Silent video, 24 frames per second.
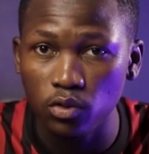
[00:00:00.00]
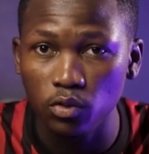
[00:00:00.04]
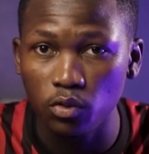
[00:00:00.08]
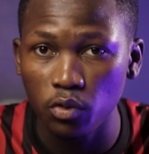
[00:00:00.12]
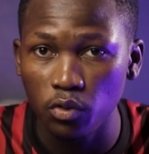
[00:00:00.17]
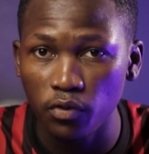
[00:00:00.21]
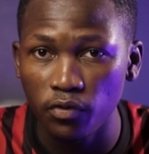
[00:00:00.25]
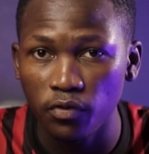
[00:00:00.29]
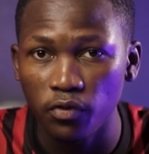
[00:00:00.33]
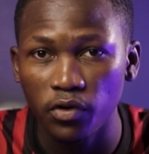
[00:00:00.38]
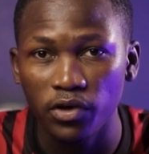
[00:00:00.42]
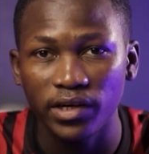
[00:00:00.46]
to
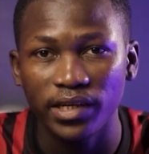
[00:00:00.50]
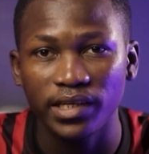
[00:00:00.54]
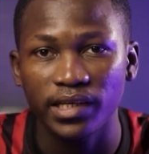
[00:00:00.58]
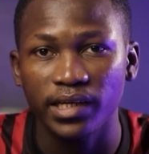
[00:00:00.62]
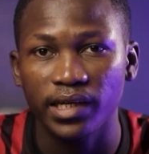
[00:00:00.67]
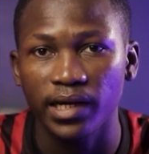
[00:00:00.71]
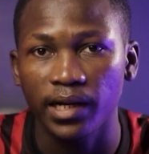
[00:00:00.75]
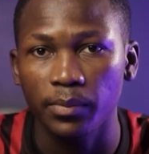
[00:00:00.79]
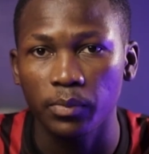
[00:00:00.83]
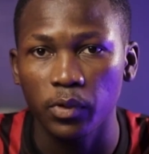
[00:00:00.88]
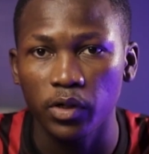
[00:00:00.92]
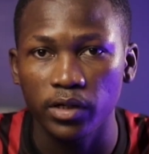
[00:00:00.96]
go for the
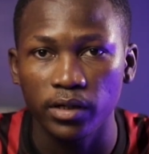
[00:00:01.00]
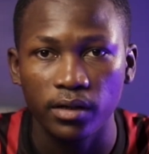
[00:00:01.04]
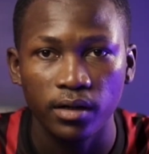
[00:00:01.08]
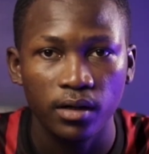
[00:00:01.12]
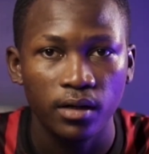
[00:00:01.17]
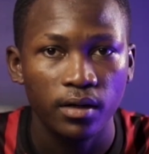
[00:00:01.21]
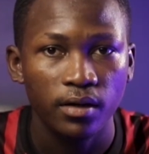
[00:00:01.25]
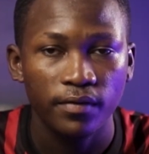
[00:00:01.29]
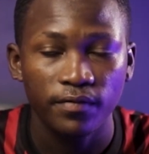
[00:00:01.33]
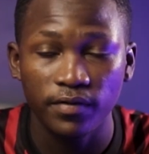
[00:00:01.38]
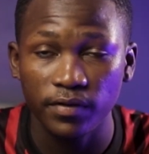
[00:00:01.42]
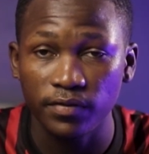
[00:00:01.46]
Camon
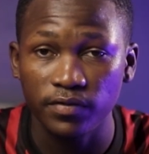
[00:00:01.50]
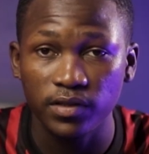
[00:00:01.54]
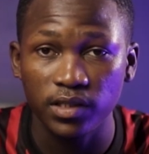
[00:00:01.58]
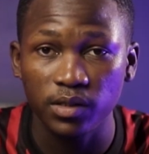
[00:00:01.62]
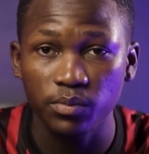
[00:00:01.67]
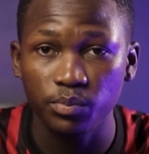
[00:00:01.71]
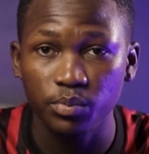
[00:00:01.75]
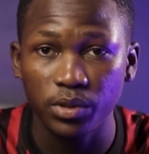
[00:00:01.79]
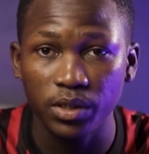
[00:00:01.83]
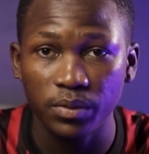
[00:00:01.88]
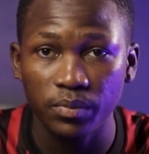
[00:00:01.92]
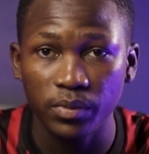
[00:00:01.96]

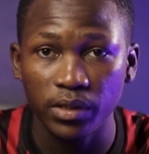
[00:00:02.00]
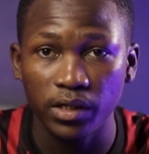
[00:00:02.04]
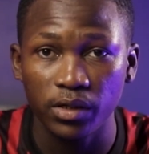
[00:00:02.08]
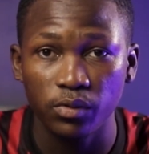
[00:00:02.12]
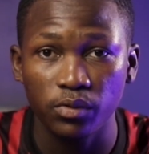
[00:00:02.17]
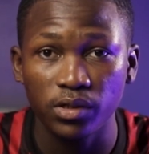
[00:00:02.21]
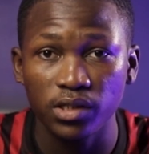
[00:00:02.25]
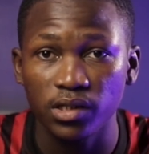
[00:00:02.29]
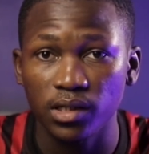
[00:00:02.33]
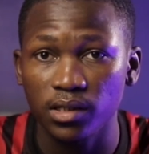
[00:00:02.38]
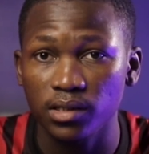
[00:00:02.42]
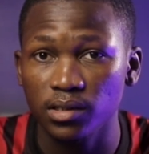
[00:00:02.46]
15 Premier,
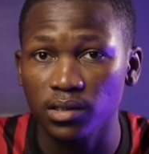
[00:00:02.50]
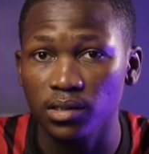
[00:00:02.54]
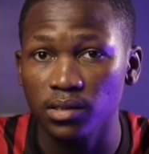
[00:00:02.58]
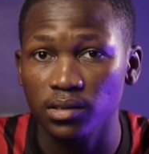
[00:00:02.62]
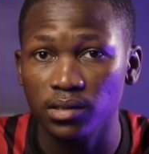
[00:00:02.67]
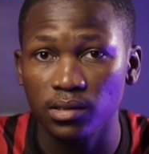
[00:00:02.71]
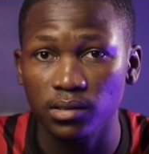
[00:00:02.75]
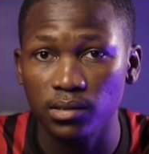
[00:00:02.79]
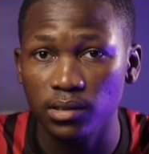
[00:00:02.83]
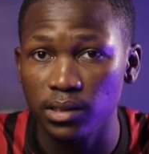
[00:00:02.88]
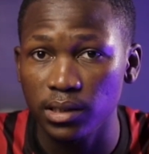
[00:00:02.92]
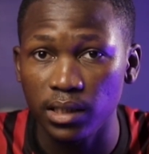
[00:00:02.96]
which has
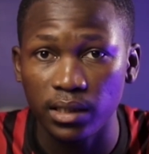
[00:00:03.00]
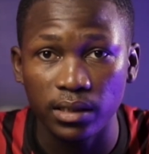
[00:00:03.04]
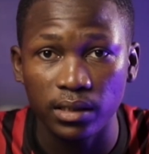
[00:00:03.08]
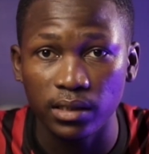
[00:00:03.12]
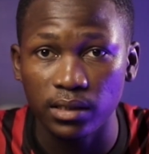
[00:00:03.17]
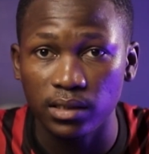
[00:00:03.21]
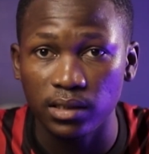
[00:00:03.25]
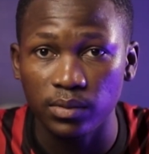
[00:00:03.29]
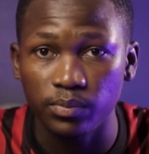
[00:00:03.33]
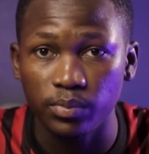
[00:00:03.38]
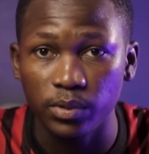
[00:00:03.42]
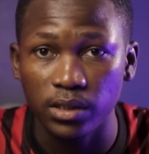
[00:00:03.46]
a
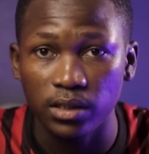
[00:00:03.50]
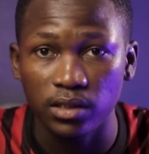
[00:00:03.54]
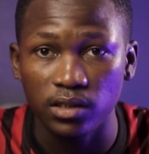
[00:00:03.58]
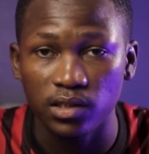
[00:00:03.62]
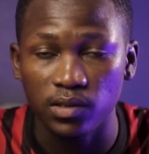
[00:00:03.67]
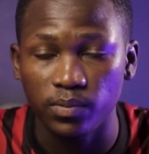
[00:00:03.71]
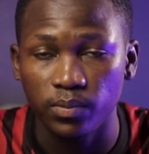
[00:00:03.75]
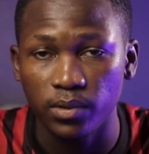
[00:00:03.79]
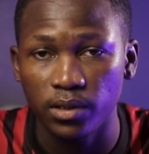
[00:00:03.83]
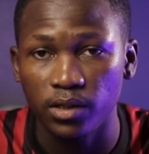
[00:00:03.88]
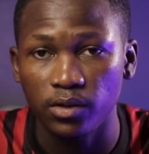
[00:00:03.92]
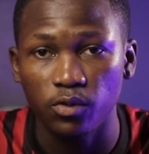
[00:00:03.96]
1080p
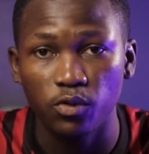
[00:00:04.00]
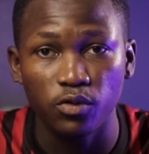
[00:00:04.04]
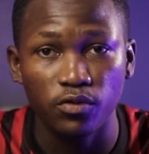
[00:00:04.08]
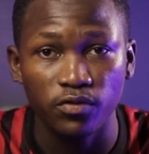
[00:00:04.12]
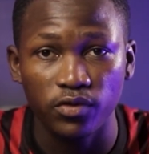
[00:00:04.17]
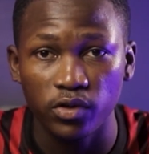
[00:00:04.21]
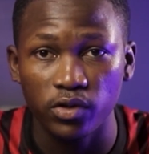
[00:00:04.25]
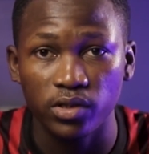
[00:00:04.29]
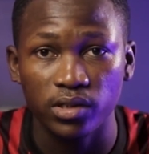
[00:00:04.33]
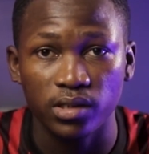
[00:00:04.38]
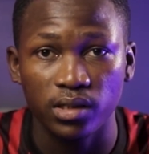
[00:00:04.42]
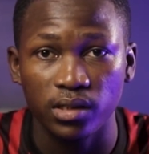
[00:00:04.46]
display.
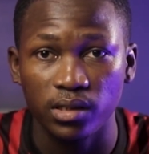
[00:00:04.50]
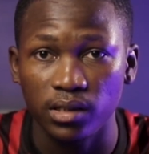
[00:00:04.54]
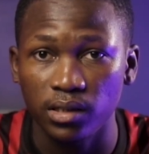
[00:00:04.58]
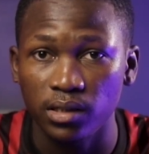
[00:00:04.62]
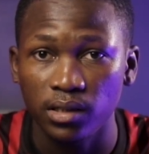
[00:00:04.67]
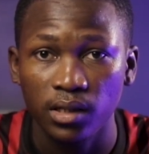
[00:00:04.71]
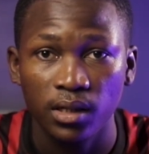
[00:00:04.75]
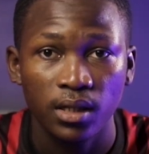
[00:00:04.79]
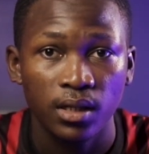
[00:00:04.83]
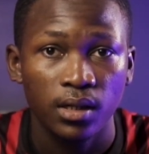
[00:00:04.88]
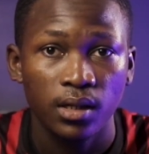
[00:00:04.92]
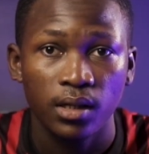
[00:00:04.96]

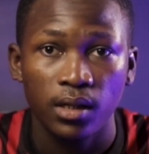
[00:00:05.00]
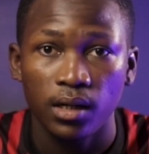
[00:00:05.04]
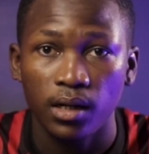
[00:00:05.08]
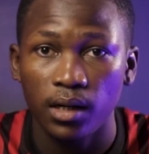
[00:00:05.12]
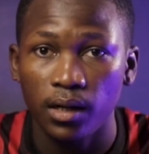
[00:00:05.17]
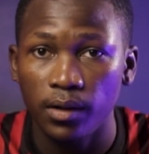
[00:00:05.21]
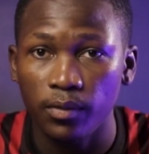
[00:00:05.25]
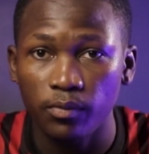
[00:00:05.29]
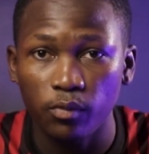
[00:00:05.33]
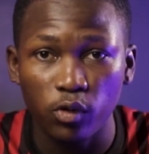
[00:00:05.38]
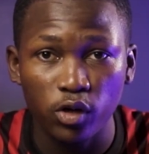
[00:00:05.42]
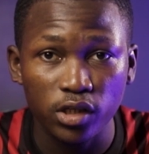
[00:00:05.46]
Obviously,
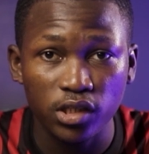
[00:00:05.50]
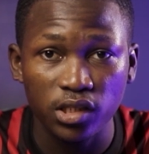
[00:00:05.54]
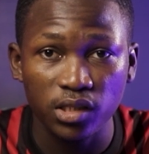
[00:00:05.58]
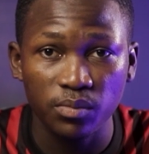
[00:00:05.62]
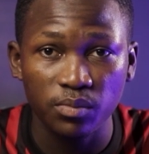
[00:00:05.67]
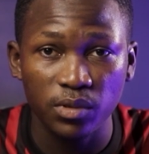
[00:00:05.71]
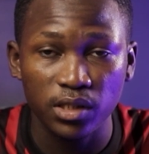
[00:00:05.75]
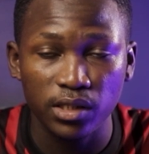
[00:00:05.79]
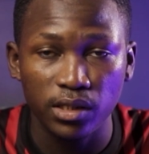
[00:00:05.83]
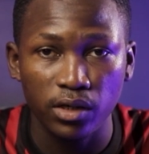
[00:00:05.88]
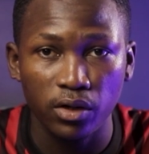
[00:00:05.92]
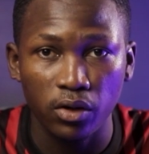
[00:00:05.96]

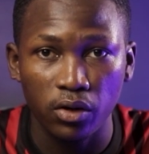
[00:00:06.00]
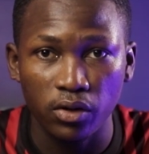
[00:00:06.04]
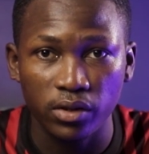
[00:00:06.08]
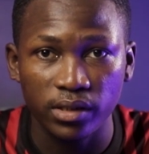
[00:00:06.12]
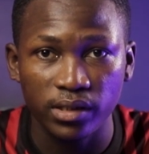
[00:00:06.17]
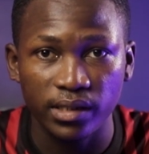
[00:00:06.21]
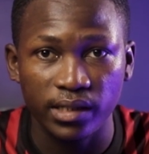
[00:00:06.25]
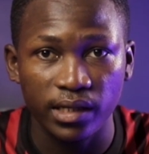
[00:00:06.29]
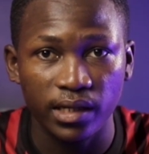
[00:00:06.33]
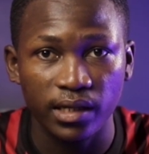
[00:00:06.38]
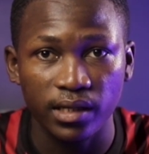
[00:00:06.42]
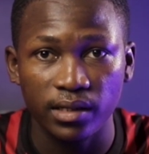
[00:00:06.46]
watching media
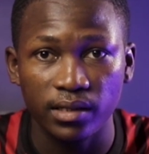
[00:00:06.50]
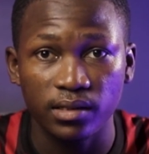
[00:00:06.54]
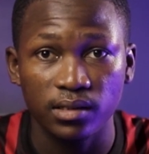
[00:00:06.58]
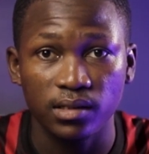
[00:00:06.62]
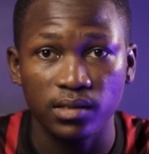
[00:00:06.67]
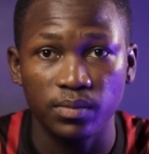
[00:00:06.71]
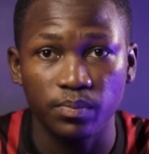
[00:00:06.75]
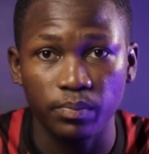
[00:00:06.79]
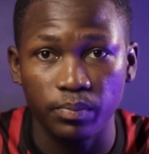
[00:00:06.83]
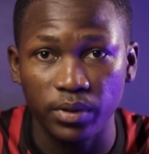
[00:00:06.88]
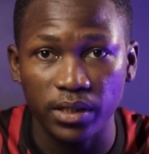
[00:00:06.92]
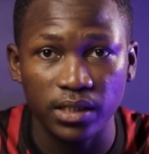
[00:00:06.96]
on there
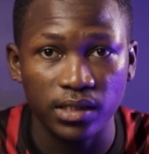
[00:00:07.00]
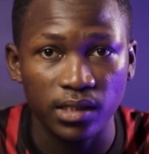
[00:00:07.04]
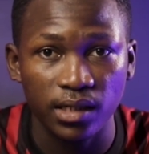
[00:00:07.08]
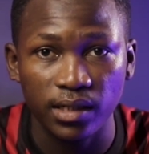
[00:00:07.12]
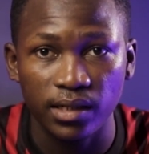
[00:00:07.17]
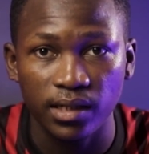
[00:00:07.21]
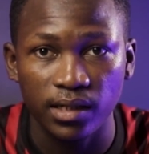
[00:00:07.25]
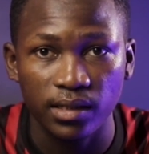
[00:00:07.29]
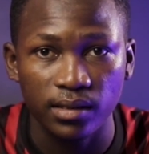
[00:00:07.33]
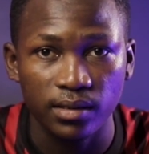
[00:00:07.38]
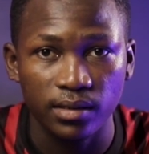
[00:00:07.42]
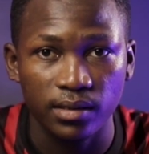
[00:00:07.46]
is
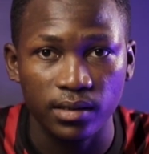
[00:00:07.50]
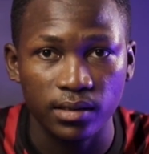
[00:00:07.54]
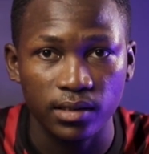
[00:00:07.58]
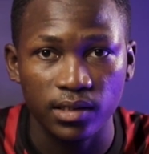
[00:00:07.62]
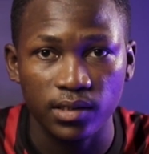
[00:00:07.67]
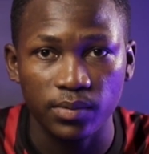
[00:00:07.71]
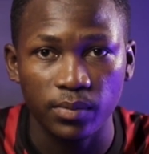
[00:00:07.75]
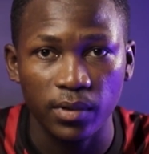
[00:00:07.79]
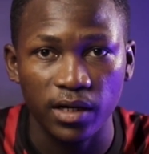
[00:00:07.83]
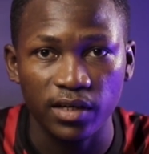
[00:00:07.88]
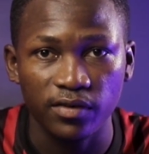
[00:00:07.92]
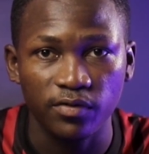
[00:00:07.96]
better than
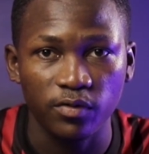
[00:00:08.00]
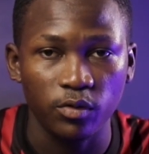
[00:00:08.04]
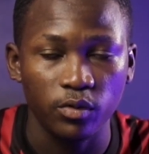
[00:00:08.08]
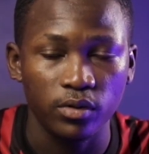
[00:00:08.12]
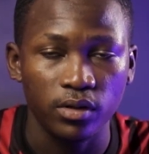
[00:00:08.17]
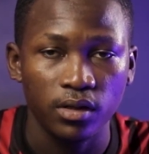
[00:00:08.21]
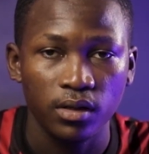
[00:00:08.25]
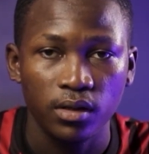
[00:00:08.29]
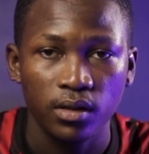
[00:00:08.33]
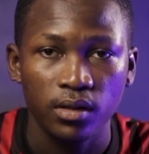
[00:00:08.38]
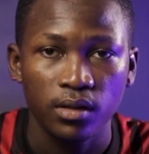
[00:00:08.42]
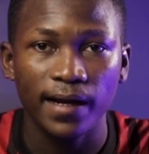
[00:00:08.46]
this
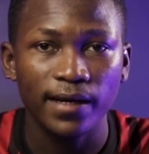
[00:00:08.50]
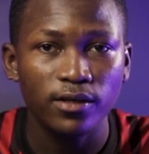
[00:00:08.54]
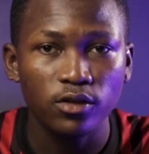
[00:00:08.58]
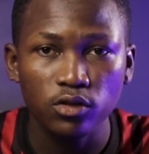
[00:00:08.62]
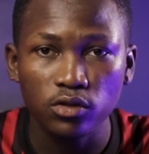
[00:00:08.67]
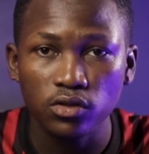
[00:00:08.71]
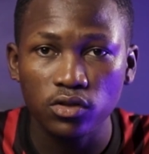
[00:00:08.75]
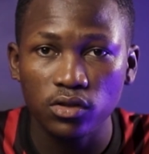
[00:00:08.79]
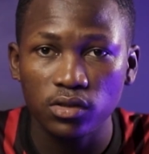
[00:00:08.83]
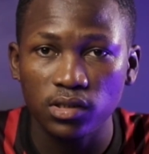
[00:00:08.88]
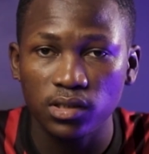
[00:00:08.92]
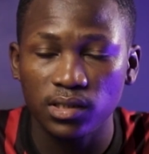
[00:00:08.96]
smartphone. I
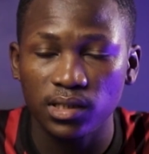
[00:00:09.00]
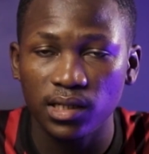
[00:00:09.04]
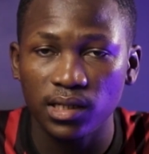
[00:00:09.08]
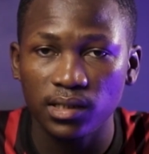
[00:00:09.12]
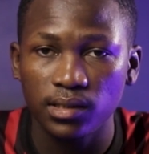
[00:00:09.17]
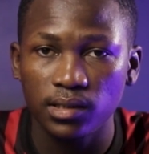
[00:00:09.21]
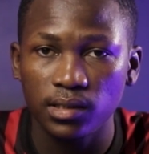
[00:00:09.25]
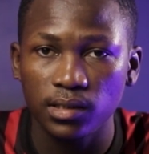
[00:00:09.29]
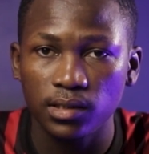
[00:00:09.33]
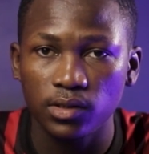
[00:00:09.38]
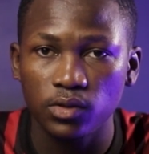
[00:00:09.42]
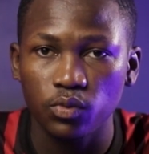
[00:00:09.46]
don't just
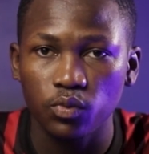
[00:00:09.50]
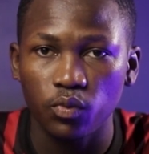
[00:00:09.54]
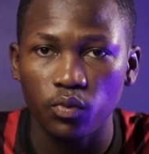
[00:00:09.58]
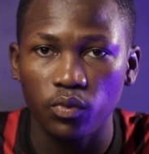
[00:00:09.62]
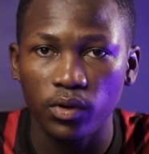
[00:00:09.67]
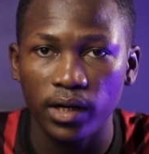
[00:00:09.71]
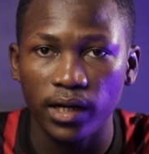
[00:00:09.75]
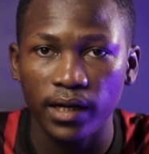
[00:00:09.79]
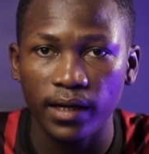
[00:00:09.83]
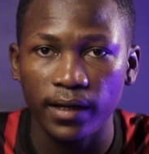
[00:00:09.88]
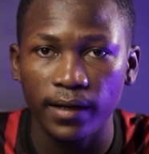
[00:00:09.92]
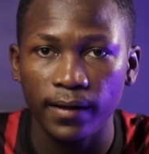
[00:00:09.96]
get it
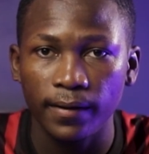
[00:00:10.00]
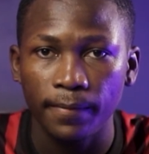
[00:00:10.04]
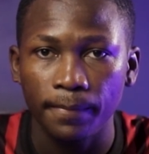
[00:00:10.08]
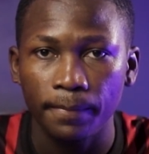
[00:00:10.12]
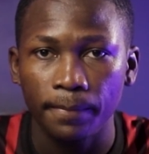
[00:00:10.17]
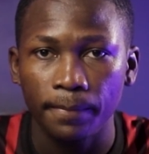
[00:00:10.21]
why